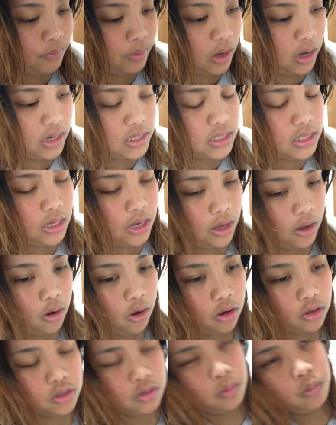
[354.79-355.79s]
uh, city
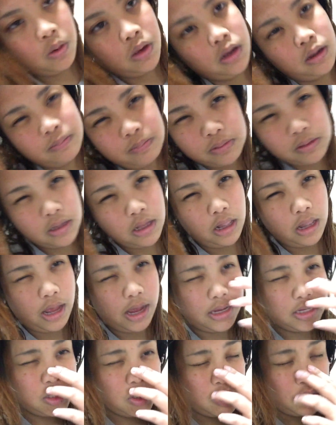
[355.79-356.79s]
hall to pick up the
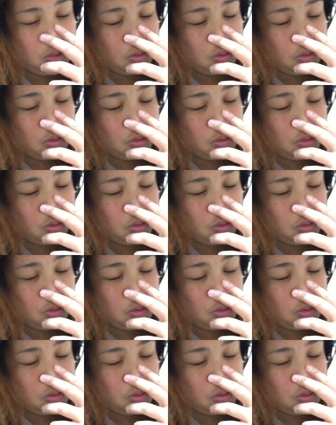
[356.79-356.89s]
last